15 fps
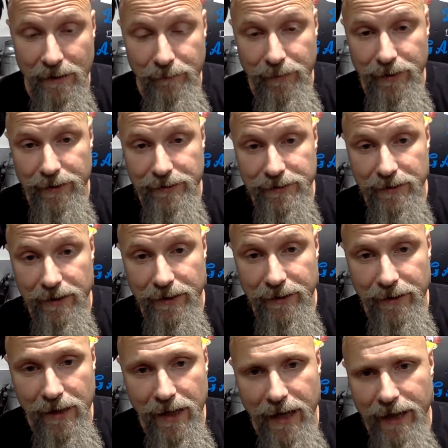but it's
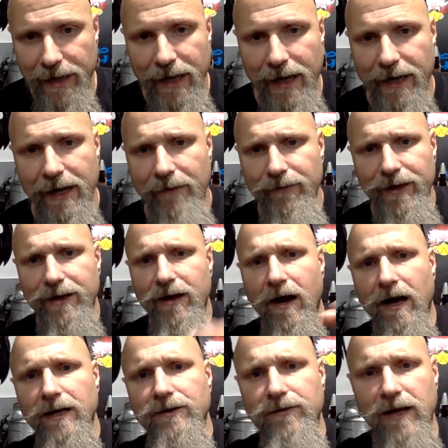like, and every
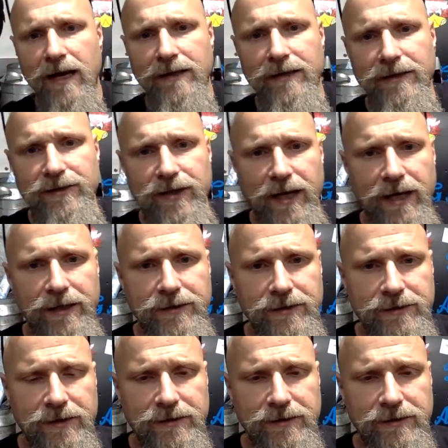contract it changes.